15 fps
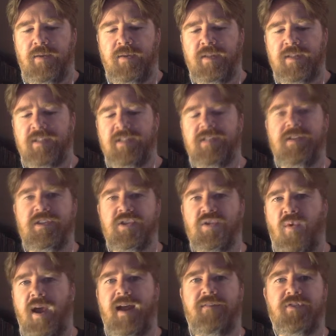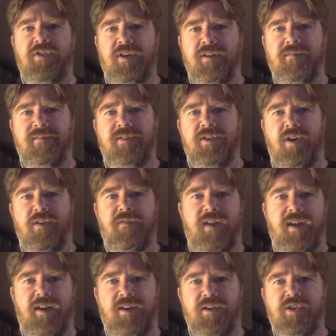this is right after Darth
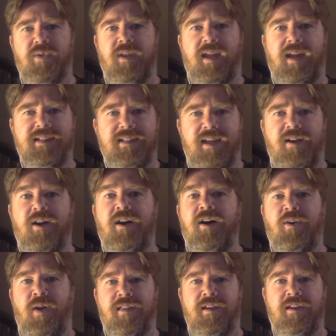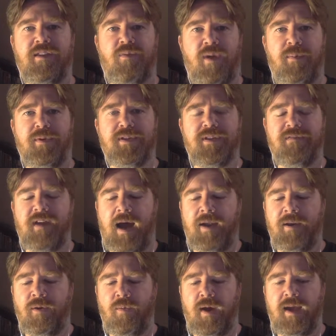Vader is realizing that, I think the rebels have
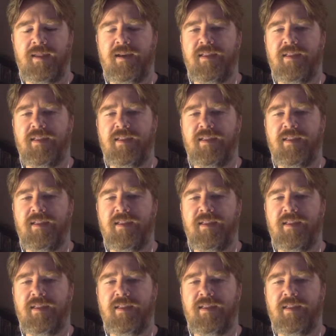gotten away.